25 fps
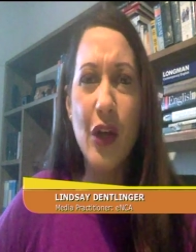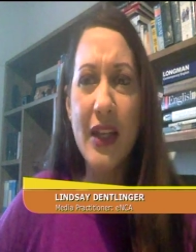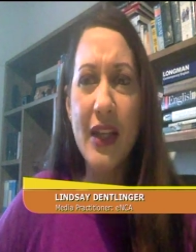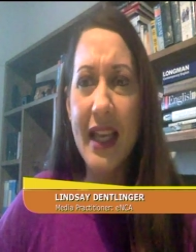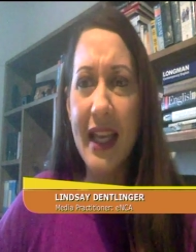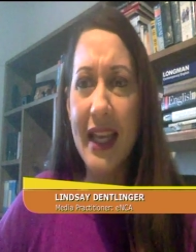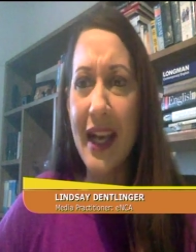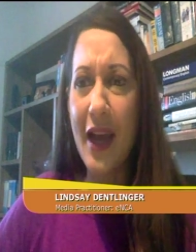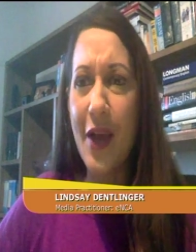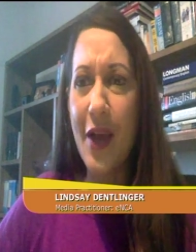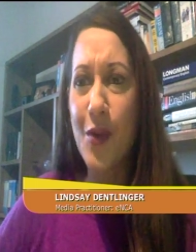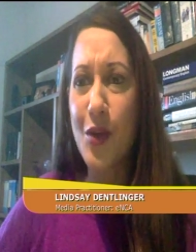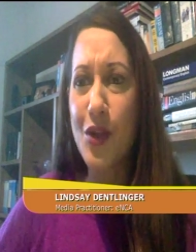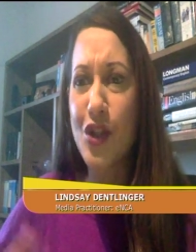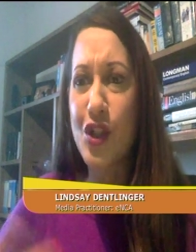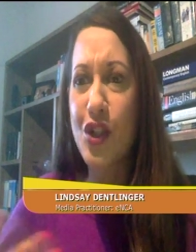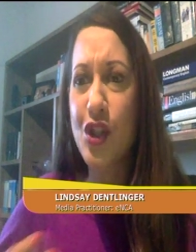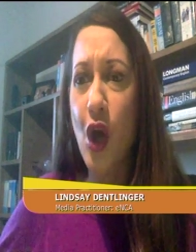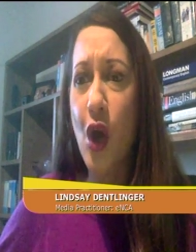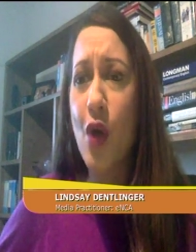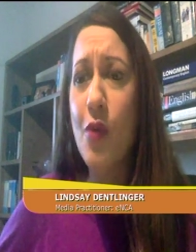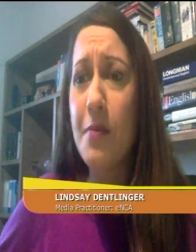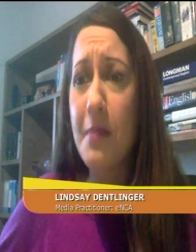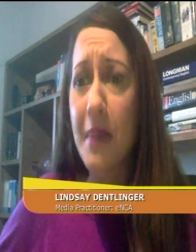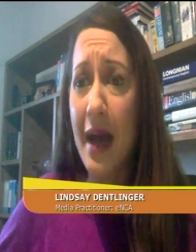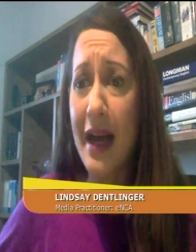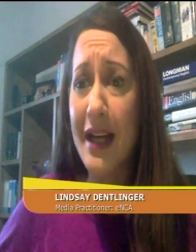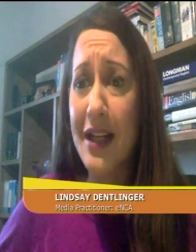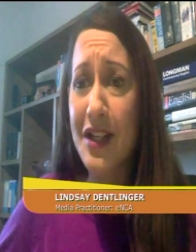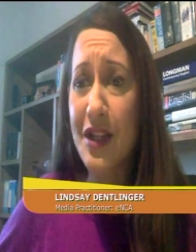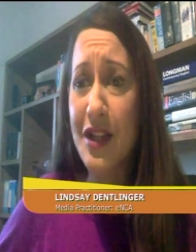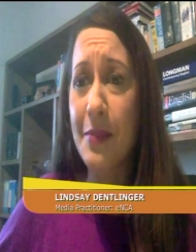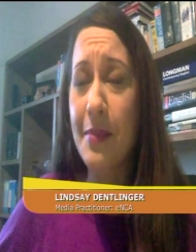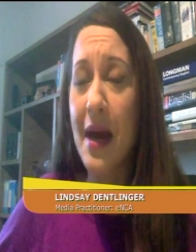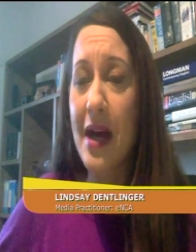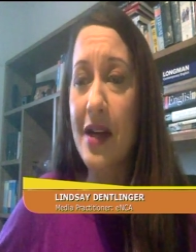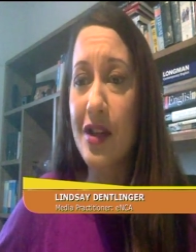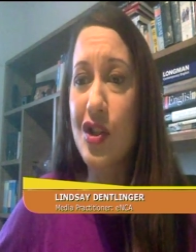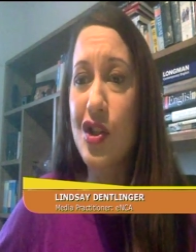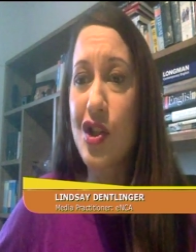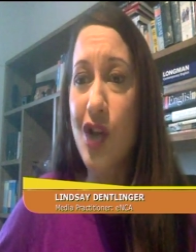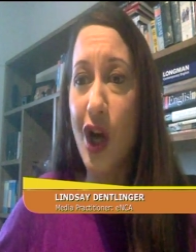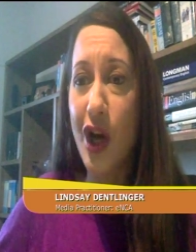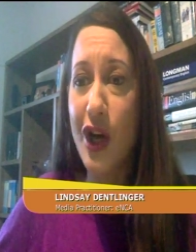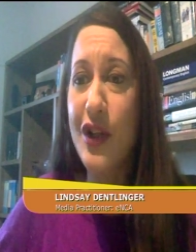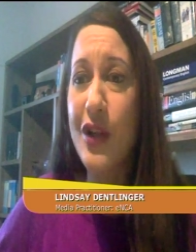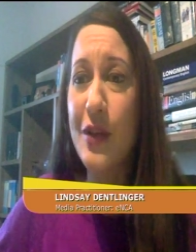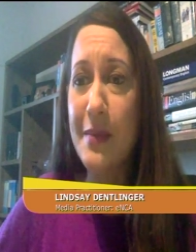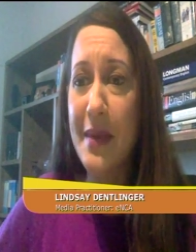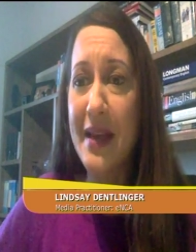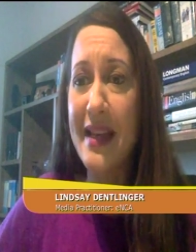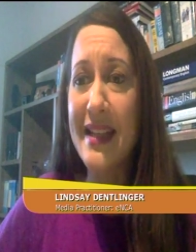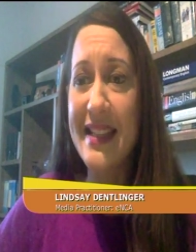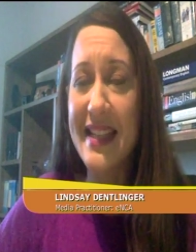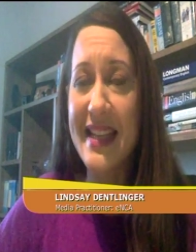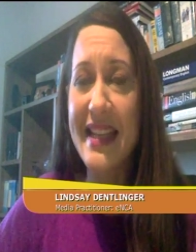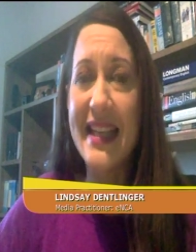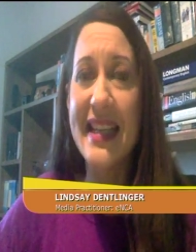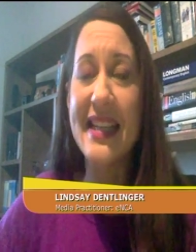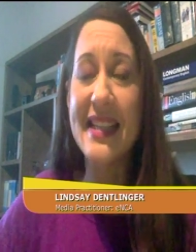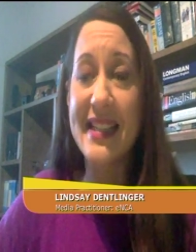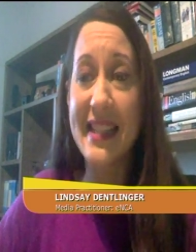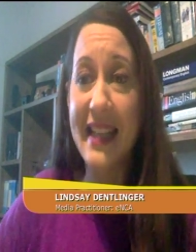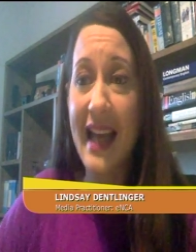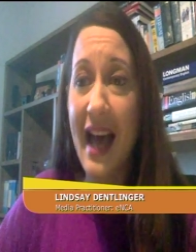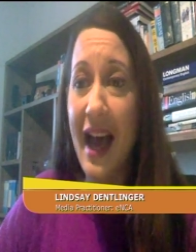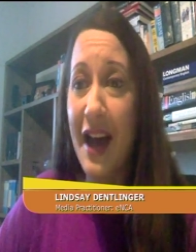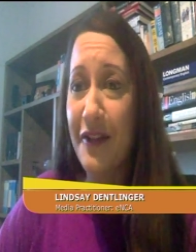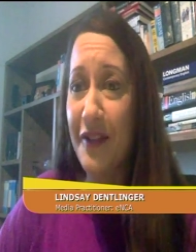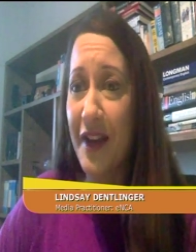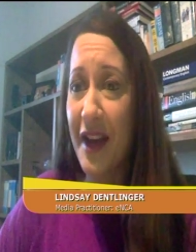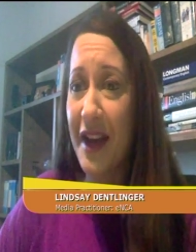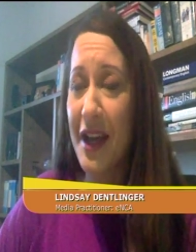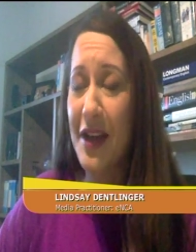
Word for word: Lungile was so much about documenting his life.